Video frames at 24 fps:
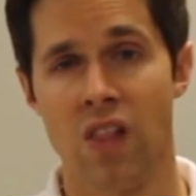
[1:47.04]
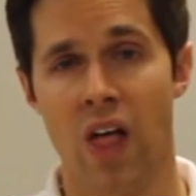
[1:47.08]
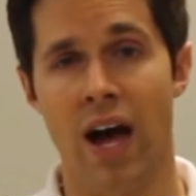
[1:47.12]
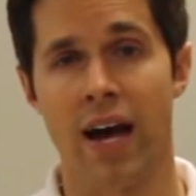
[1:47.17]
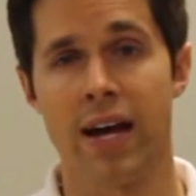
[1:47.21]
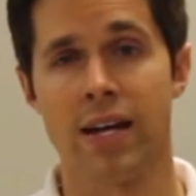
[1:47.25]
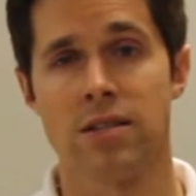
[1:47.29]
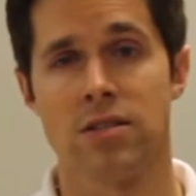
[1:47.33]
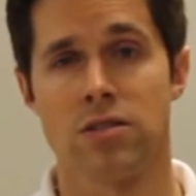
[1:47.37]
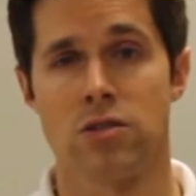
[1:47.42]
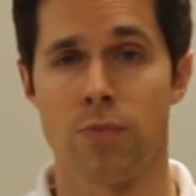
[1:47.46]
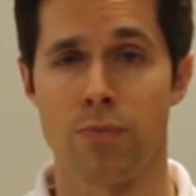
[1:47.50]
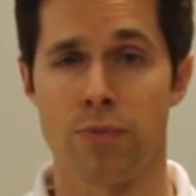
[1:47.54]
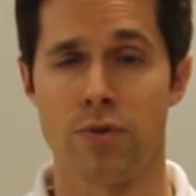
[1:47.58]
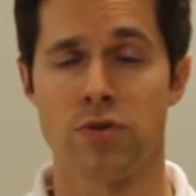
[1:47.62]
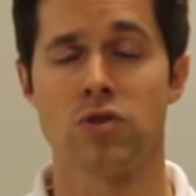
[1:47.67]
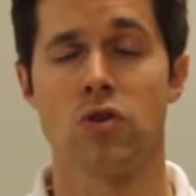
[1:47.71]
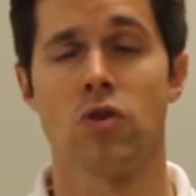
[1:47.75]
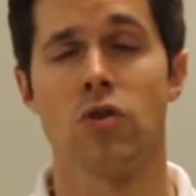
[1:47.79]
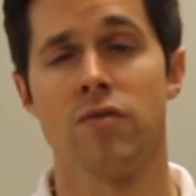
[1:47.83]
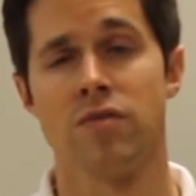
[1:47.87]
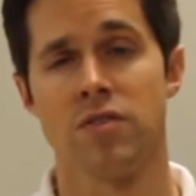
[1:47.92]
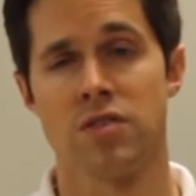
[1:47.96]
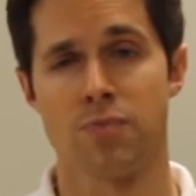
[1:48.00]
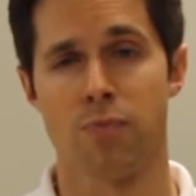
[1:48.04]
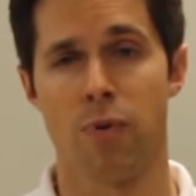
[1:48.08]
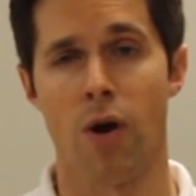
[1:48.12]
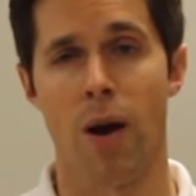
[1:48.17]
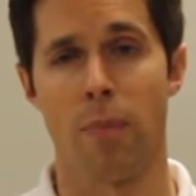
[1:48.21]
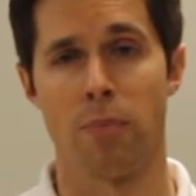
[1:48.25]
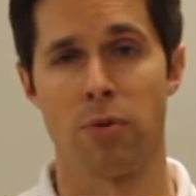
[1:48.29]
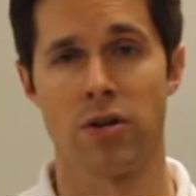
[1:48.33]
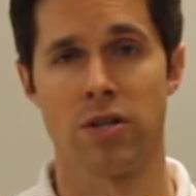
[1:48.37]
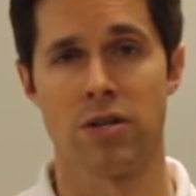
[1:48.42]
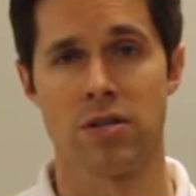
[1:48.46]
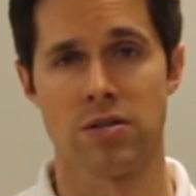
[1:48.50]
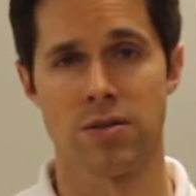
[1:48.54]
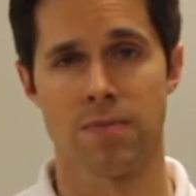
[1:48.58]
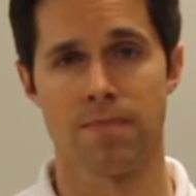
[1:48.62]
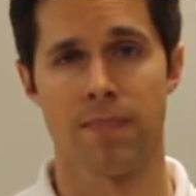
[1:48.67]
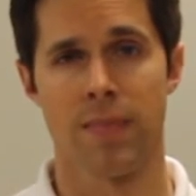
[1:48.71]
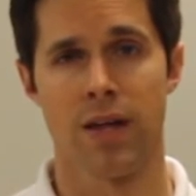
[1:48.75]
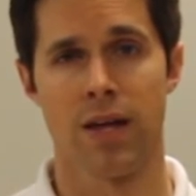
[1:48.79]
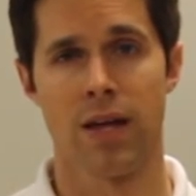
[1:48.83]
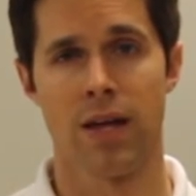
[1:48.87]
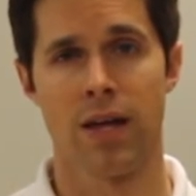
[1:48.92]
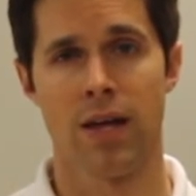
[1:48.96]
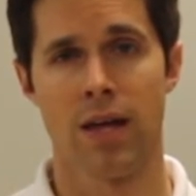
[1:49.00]
light to preserve its properties.
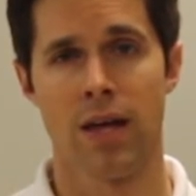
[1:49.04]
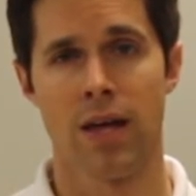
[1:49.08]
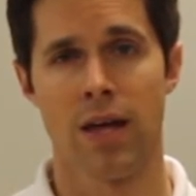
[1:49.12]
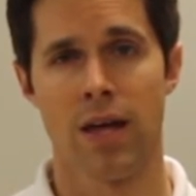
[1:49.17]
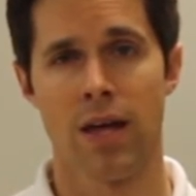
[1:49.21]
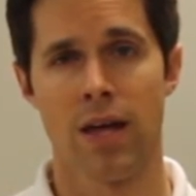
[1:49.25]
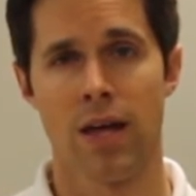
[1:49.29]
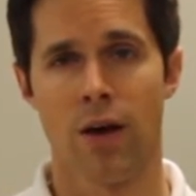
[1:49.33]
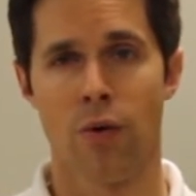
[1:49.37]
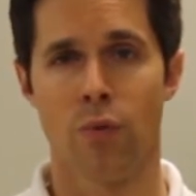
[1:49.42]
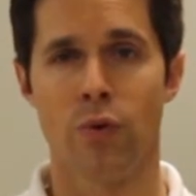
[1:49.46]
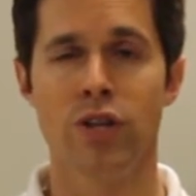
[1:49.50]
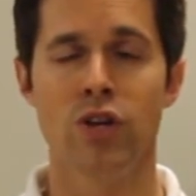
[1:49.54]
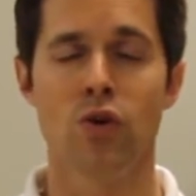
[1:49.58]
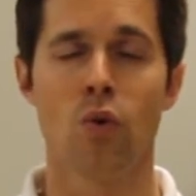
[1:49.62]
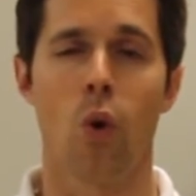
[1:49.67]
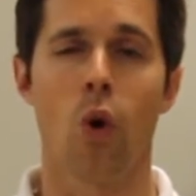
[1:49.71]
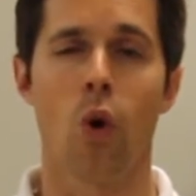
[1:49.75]
When you